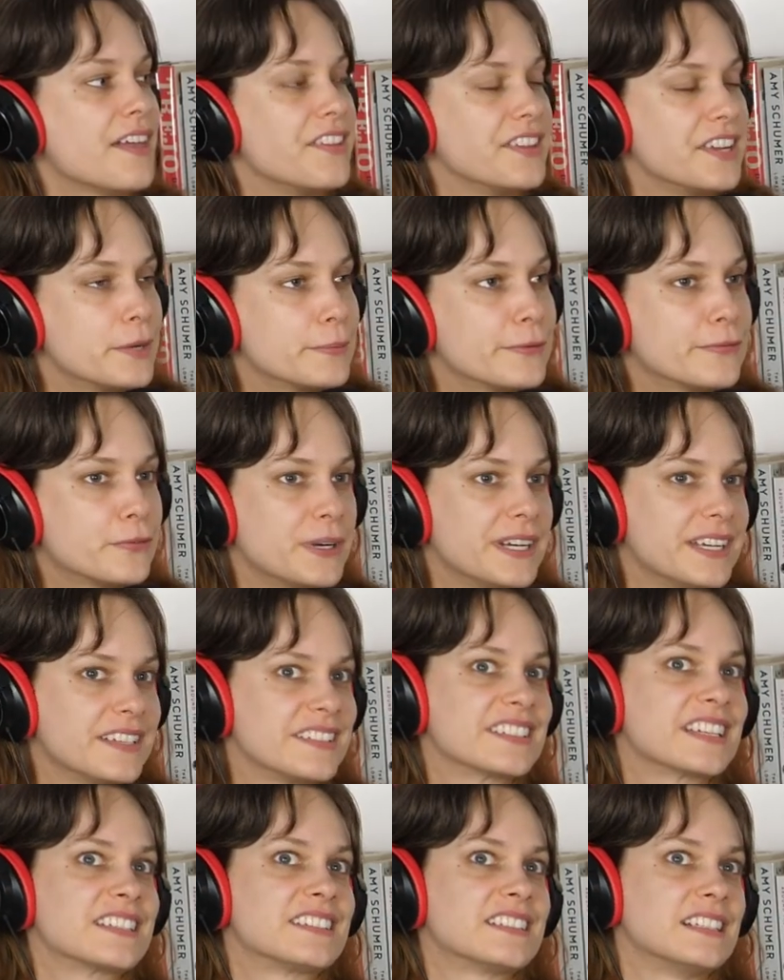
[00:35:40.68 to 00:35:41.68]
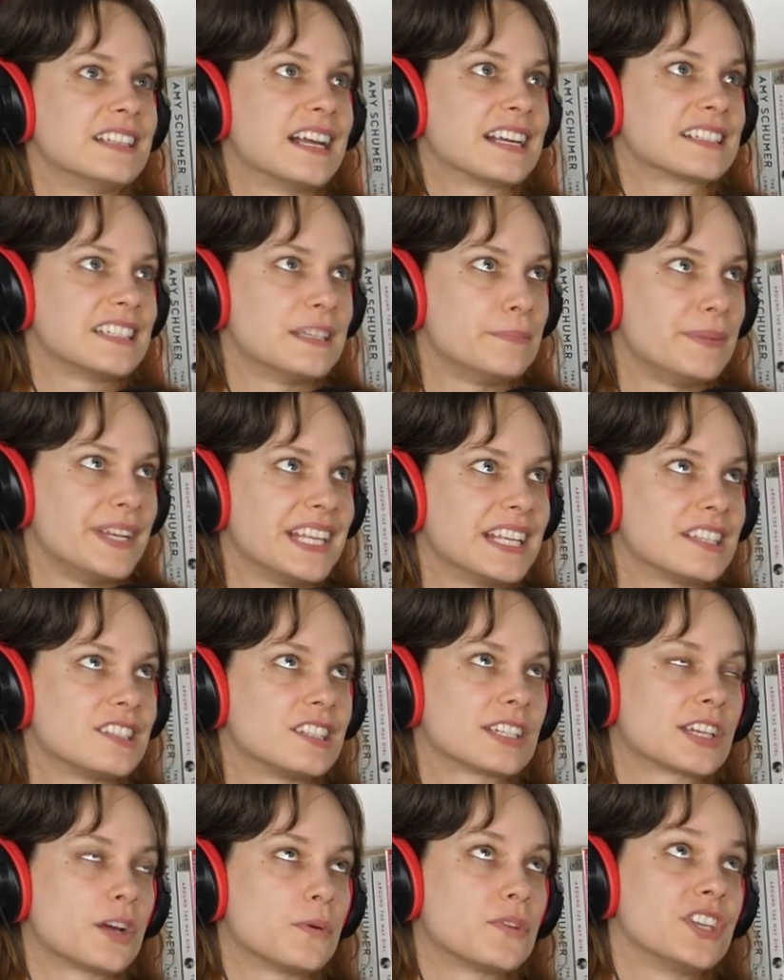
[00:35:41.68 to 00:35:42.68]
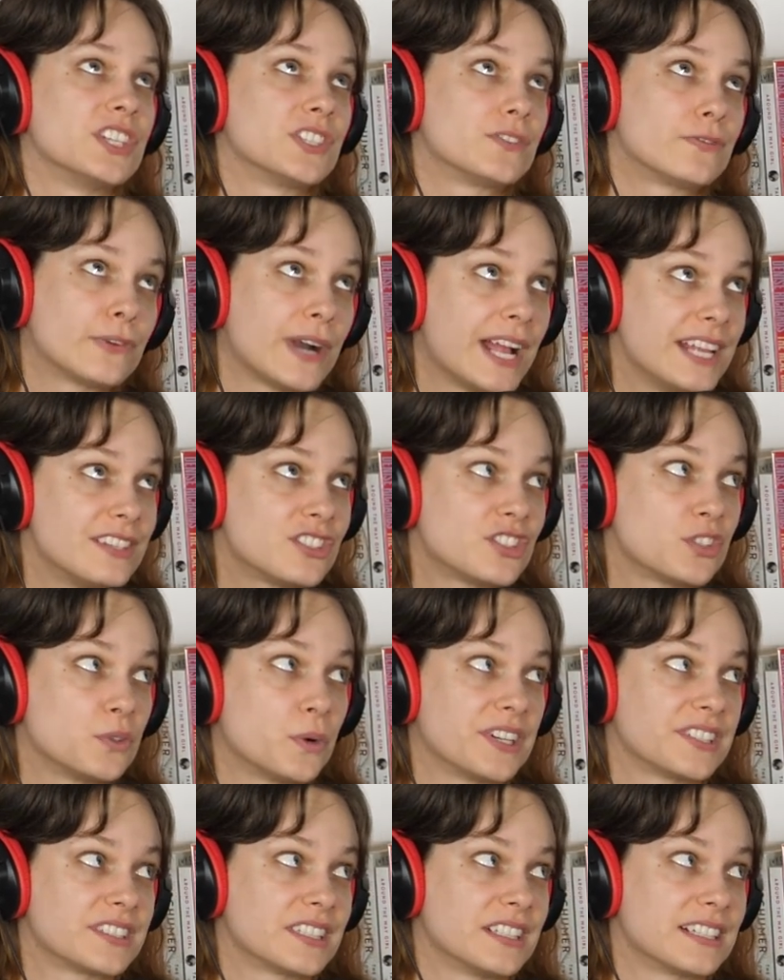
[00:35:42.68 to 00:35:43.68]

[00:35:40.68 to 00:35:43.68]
Yeah, the year before he doesn't get selected, but he gets to go with his friends who are